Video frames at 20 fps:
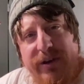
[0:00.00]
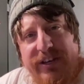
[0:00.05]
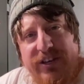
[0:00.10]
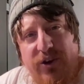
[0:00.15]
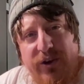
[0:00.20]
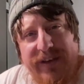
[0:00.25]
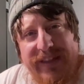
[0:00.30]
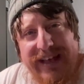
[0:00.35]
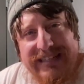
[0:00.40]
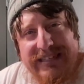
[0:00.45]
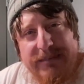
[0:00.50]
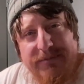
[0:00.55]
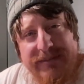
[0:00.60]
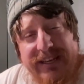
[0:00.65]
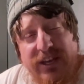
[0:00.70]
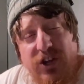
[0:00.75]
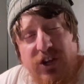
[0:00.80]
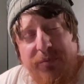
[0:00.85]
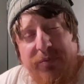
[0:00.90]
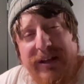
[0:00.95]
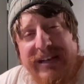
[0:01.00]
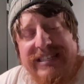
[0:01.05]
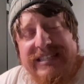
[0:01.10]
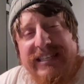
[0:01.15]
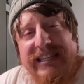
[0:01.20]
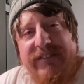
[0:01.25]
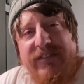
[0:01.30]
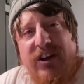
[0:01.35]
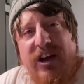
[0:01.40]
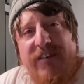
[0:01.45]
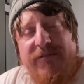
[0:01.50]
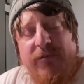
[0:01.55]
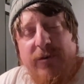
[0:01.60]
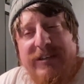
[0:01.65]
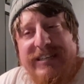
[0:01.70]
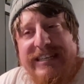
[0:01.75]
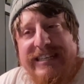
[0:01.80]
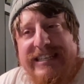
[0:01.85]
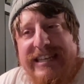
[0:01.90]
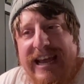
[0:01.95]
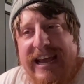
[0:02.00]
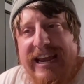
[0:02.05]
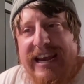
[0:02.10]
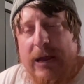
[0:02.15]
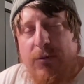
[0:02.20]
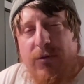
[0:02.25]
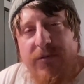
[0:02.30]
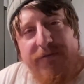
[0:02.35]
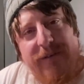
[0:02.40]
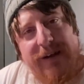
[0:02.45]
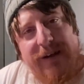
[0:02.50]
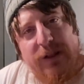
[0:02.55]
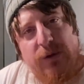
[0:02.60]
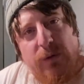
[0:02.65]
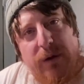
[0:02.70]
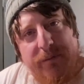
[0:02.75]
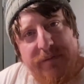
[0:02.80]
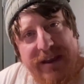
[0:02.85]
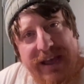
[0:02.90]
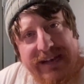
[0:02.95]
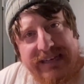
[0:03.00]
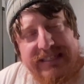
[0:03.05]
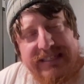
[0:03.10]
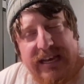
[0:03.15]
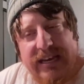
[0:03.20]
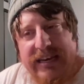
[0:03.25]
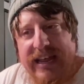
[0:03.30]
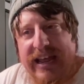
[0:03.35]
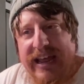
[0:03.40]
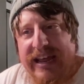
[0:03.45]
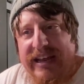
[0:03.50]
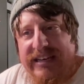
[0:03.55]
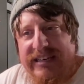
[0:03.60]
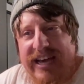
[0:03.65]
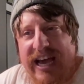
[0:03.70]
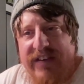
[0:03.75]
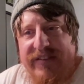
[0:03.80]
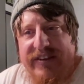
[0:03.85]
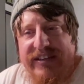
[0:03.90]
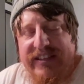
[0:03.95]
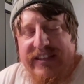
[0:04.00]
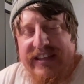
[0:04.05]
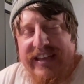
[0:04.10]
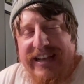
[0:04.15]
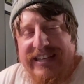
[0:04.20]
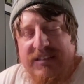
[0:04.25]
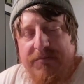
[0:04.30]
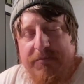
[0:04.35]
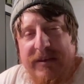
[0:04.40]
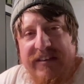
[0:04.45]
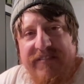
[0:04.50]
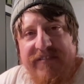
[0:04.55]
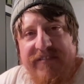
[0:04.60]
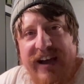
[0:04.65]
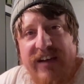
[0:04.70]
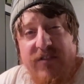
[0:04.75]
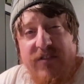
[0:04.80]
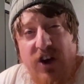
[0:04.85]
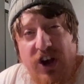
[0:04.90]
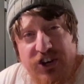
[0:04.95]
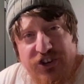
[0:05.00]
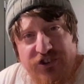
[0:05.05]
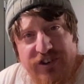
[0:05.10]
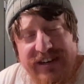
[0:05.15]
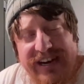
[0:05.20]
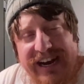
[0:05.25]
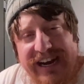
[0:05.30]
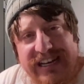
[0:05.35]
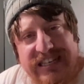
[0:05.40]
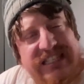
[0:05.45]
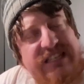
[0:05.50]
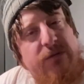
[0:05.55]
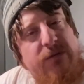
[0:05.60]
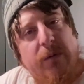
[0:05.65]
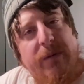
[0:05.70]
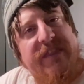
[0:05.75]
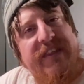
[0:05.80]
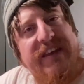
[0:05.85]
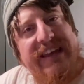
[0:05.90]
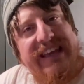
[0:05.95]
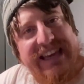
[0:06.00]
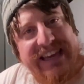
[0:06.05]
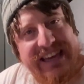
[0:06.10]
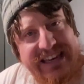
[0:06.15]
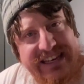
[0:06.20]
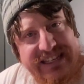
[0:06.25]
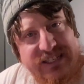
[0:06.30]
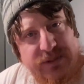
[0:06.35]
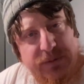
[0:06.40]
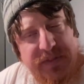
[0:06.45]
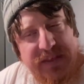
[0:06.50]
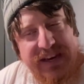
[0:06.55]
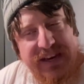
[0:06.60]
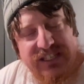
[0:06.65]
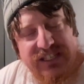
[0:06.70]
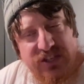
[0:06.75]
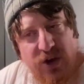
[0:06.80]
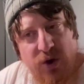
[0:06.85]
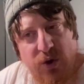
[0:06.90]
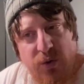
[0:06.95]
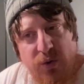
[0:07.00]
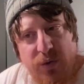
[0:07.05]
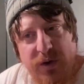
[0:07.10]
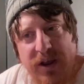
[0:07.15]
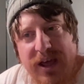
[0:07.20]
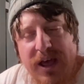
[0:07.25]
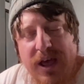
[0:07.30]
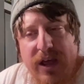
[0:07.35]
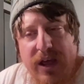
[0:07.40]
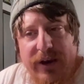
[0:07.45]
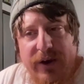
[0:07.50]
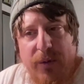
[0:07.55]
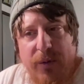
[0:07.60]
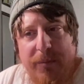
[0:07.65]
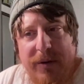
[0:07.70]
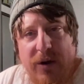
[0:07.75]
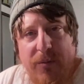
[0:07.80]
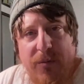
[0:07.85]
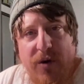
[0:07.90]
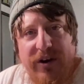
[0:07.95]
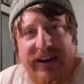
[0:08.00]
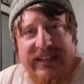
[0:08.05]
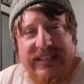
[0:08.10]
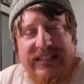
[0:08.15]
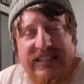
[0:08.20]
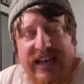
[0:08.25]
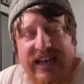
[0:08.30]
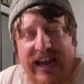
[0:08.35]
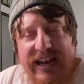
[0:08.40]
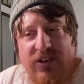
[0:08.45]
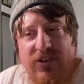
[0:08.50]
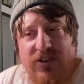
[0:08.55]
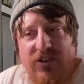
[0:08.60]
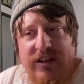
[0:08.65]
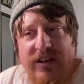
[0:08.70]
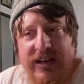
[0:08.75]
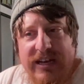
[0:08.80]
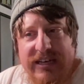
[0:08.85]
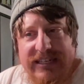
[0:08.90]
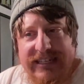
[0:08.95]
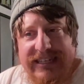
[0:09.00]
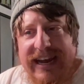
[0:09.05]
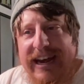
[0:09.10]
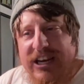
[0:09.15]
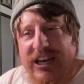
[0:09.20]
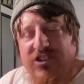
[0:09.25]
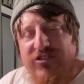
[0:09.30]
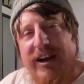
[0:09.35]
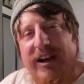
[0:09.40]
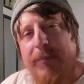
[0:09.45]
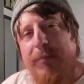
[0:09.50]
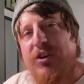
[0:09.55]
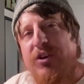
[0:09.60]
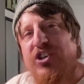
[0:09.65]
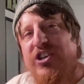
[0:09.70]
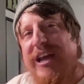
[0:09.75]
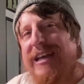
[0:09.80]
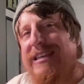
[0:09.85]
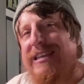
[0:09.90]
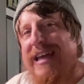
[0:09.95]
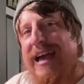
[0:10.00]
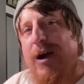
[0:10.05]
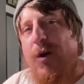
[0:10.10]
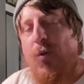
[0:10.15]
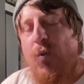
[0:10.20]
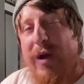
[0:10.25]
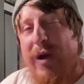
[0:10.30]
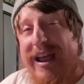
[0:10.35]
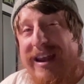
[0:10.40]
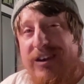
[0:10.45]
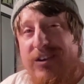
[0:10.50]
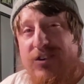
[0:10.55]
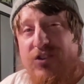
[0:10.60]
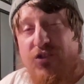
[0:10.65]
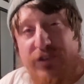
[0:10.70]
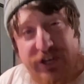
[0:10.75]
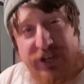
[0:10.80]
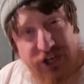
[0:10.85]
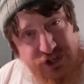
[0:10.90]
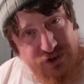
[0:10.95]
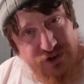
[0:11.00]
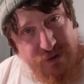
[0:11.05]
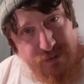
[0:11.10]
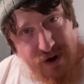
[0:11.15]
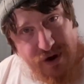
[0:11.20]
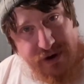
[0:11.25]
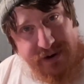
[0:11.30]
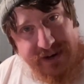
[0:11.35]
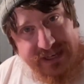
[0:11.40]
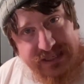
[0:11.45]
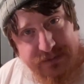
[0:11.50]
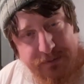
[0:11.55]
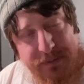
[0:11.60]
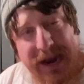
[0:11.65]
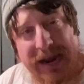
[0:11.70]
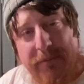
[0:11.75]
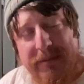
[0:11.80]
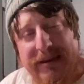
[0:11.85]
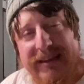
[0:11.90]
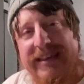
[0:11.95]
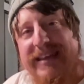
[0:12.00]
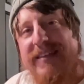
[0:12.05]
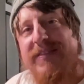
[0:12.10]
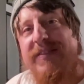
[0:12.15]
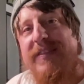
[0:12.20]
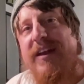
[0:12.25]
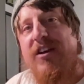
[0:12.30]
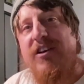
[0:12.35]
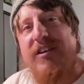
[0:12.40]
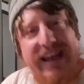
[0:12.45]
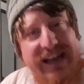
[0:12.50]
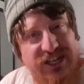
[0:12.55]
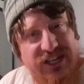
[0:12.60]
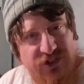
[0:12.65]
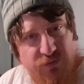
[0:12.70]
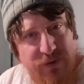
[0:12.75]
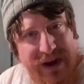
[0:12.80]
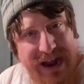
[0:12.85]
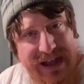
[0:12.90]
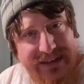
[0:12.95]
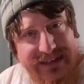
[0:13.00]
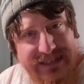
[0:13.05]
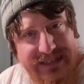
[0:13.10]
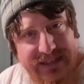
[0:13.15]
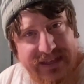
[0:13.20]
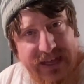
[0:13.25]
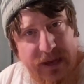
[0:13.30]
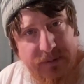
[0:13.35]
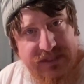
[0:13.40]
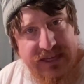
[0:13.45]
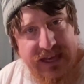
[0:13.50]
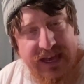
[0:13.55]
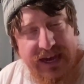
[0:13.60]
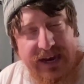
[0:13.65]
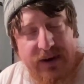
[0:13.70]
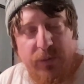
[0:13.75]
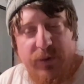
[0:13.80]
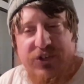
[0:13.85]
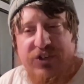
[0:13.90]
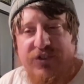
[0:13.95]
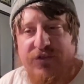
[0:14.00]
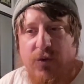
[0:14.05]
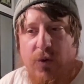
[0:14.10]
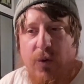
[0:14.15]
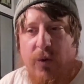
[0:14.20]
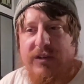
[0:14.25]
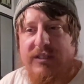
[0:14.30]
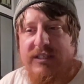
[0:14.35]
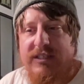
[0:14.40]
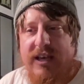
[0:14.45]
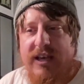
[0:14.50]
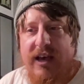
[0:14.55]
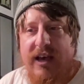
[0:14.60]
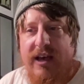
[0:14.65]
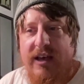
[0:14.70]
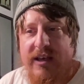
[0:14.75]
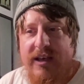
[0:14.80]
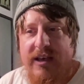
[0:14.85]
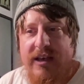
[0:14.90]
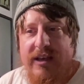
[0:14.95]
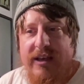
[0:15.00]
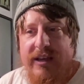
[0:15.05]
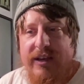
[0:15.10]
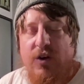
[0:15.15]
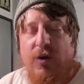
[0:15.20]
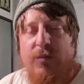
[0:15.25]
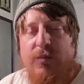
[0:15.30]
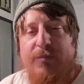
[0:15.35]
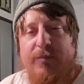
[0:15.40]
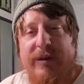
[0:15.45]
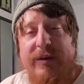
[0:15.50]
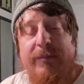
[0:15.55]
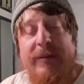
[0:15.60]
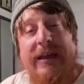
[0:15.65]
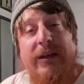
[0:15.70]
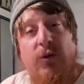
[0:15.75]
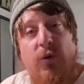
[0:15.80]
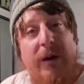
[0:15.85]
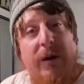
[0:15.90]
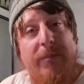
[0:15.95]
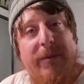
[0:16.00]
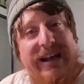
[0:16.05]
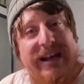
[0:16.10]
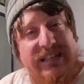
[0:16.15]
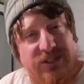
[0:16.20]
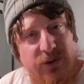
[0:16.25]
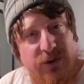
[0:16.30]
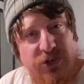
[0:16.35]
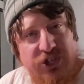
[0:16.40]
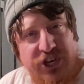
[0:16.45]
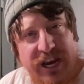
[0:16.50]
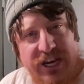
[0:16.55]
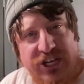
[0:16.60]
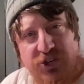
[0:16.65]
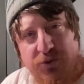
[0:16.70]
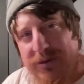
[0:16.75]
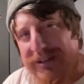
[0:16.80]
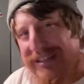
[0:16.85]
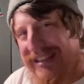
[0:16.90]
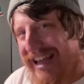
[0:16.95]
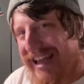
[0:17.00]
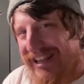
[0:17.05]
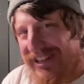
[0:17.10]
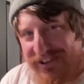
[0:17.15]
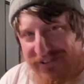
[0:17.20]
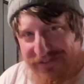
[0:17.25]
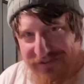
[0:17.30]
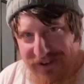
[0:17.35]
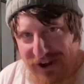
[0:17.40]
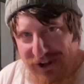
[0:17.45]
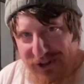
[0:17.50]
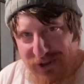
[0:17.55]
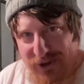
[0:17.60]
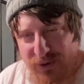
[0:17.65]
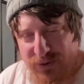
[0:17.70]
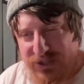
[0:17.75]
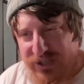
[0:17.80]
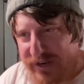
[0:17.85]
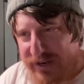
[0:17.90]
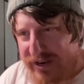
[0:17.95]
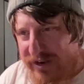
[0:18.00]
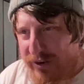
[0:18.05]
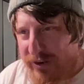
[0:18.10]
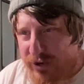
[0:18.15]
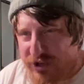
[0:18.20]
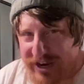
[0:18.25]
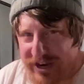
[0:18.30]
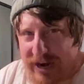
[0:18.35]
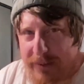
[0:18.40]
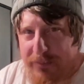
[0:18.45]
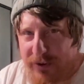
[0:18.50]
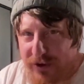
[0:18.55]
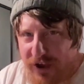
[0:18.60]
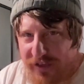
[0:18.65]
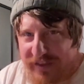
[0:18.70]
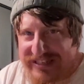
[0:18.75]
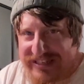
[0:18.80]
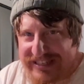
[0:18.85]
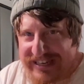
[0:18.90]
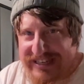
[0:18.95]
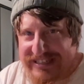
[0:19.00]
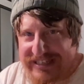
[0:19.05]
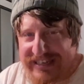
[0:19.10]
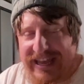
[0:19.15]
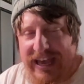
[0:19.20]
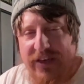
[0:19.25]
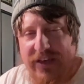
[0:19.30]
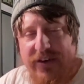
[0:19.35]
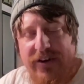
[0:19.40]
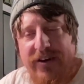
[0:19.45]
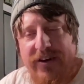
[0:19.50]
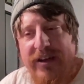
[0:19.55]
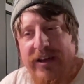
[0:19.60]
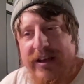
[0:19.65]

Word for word: dokie, that seems like a good place to leave it off for today. Now we'll follow up next Sunday and dive into the S&P 500, kind of see where we think it is within its own, you know, bear market cycle, to kind of try to project out when traditional markets might begin their next rally to the upside, which of course, you know, Bitcoin by association would likely follow. So, you know, you're trying to put all these things together